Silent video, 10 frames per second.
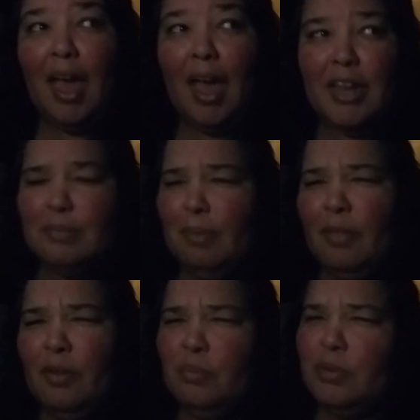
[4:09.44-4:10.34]
And his
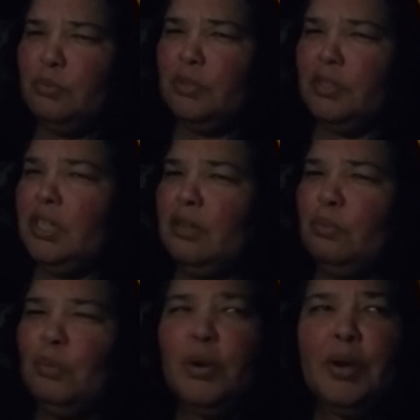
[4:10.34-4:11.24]
mother was really
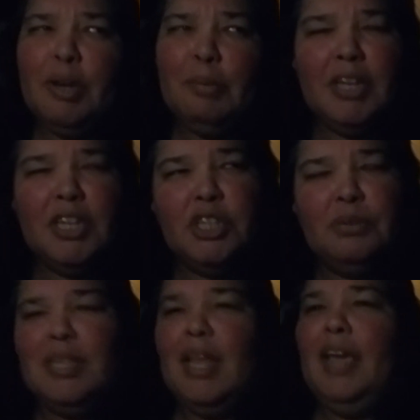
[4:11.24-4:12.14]
worried, because she
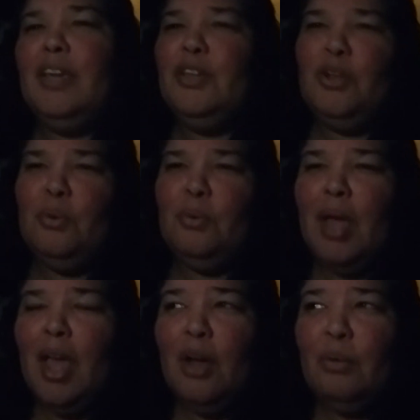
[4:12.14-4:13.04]
was like,
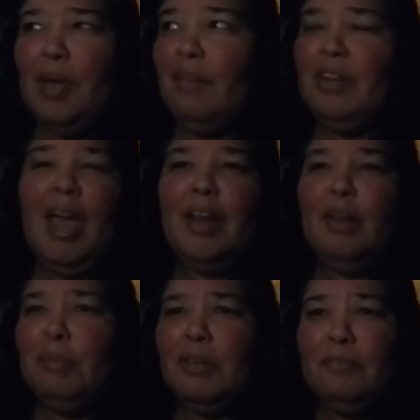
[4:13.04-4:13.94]
we haven't had a
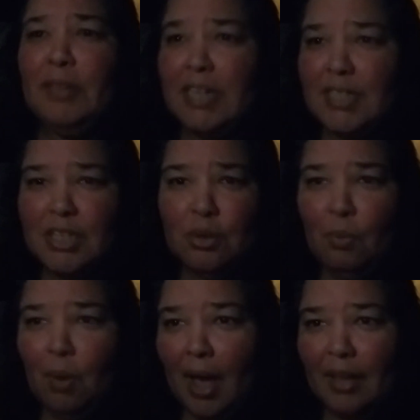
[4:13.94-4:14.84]
big feast in a
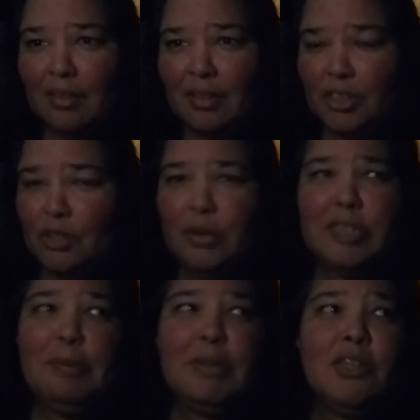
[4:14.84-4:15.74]
while, and I
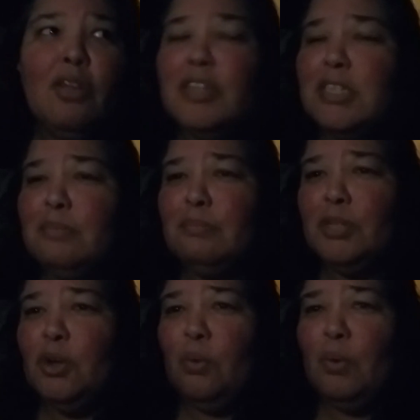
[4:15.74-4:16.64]
spent all this,
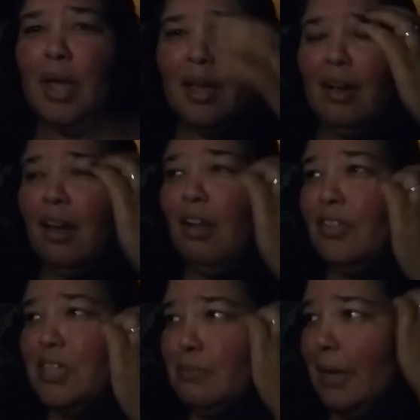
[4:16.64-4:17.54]
got all
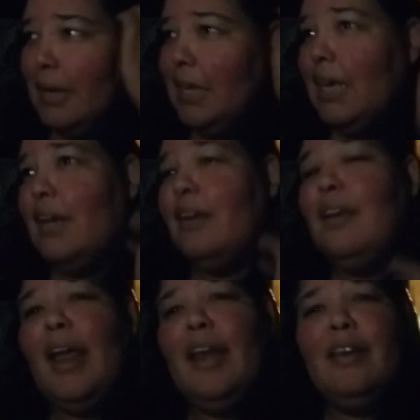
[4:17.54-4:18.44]
this money,
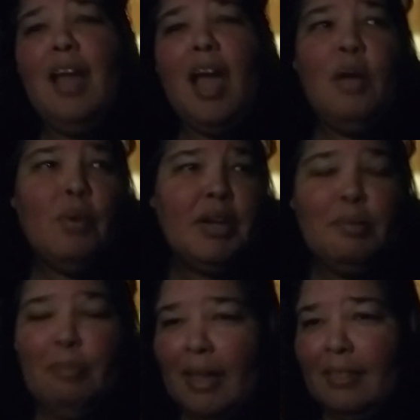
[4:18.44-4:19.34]
and I wanted to
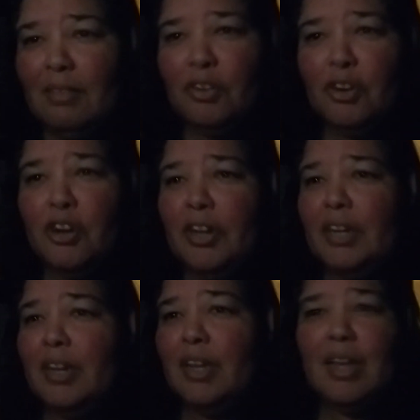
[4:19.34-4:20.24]
buy liver
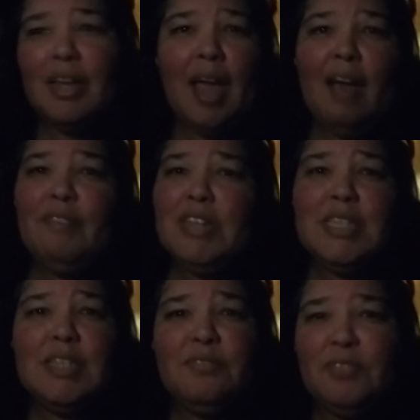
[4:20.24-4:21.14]
and have us
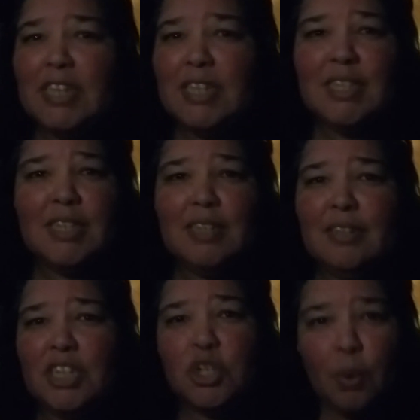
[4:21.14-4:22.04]
feast and
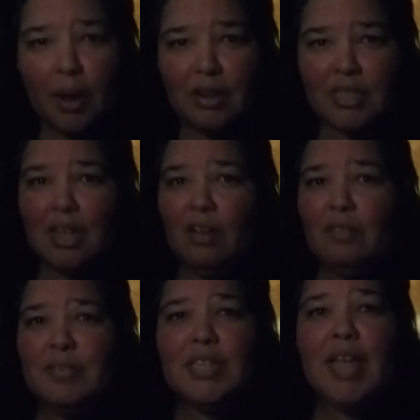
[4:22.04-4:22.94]
enjoy ourselves,